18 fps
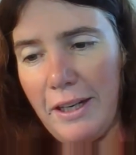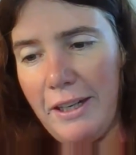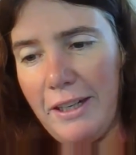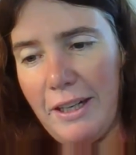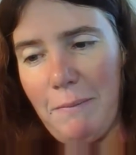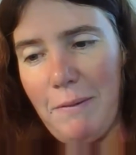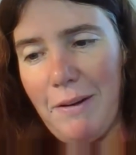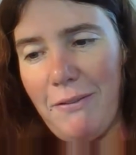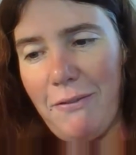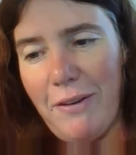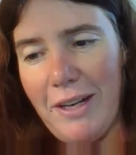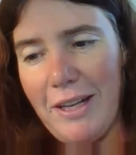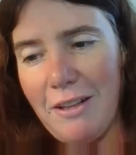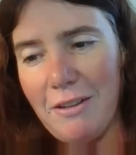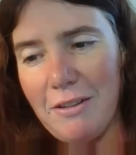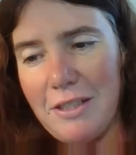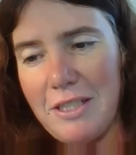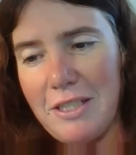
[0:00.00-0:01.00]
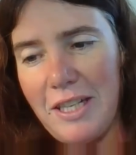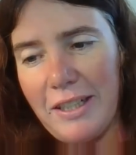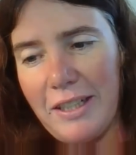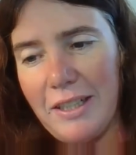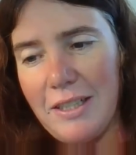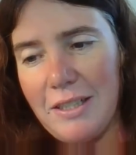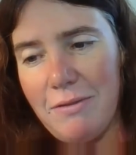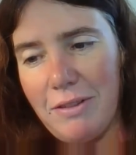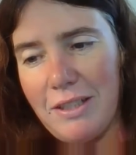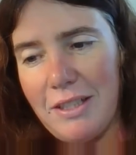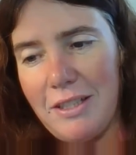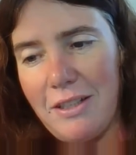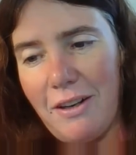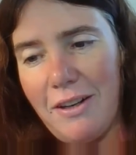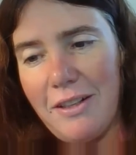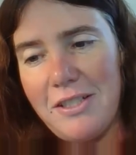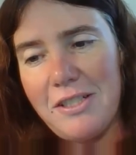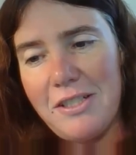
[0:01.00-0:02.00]
You need to be feeding those chickens with
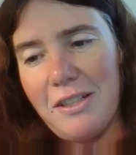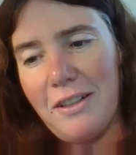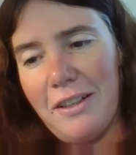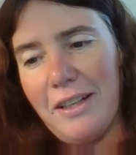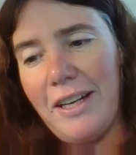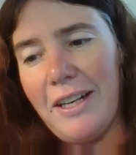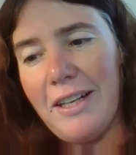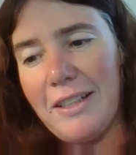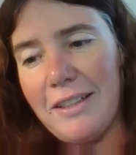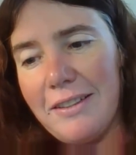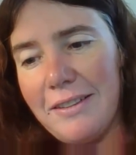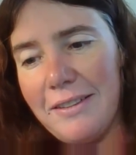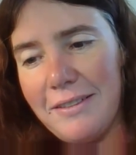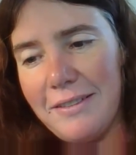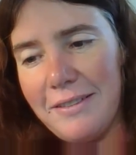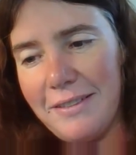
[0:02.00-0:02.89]
Dawn, shirt, yeah.